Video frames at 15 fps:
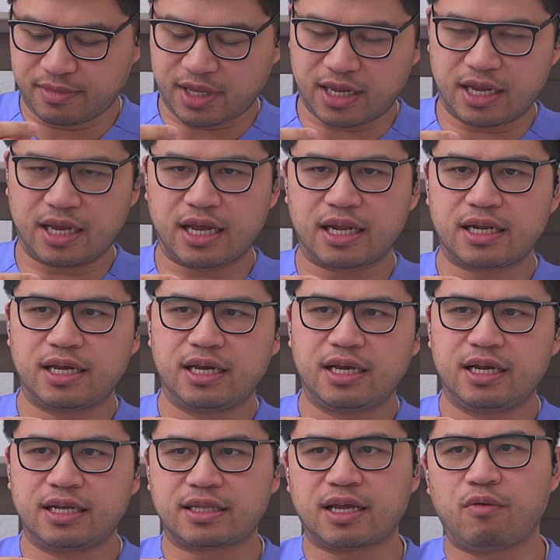And
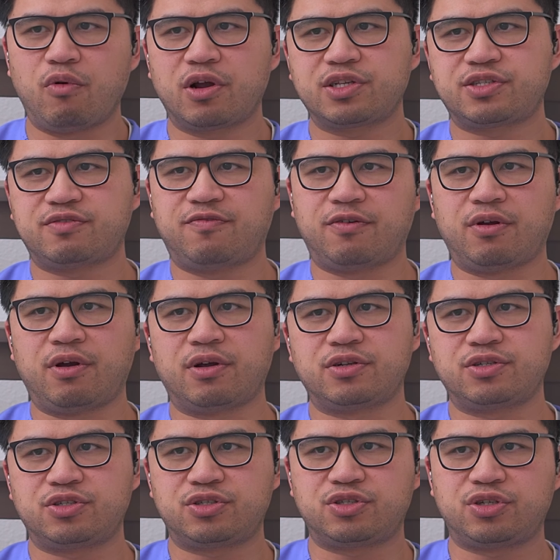that works for
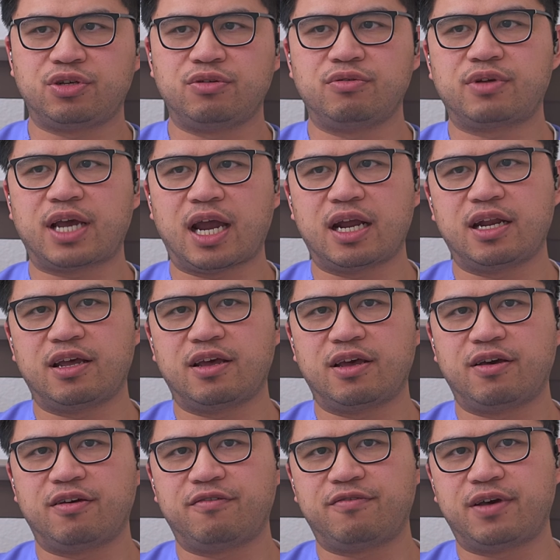two kind
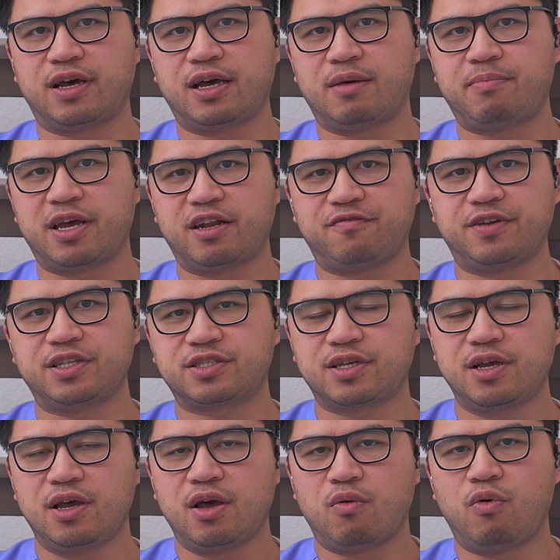of uh, benefits.
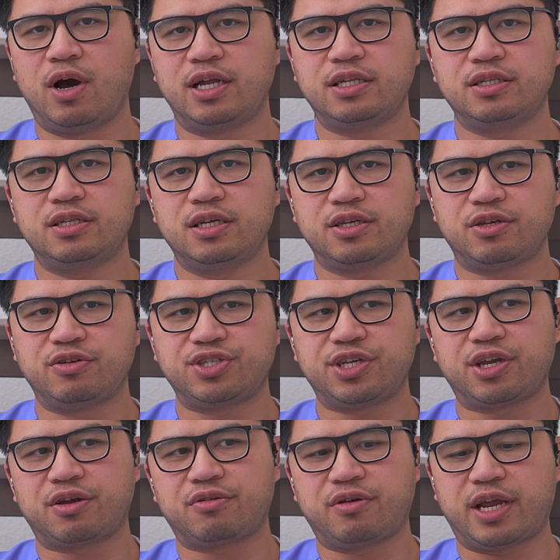One, using
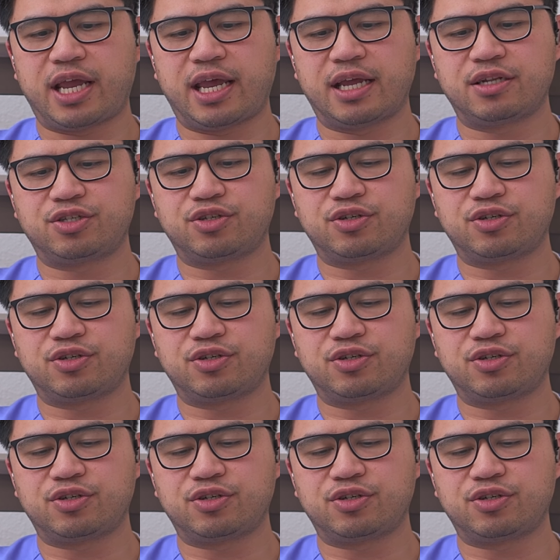your other hand